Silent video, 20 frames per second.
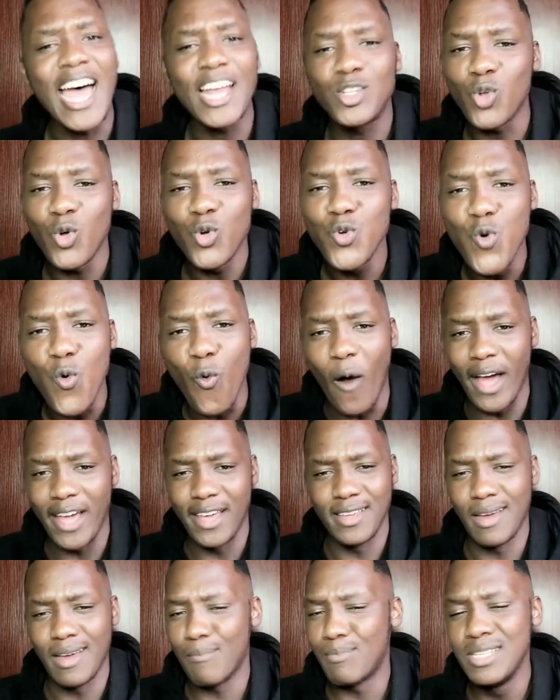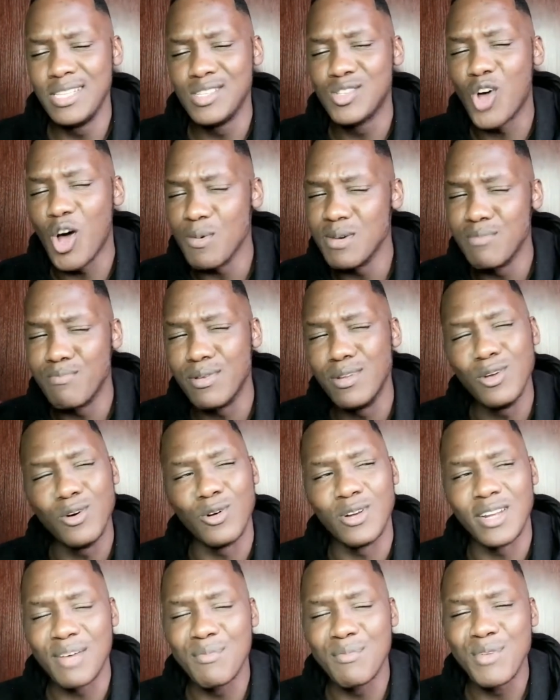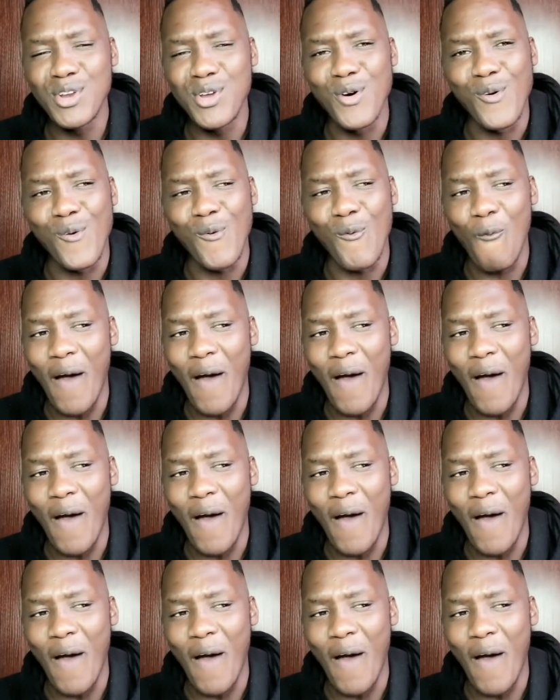I don't know why. Please comment below. Let me know.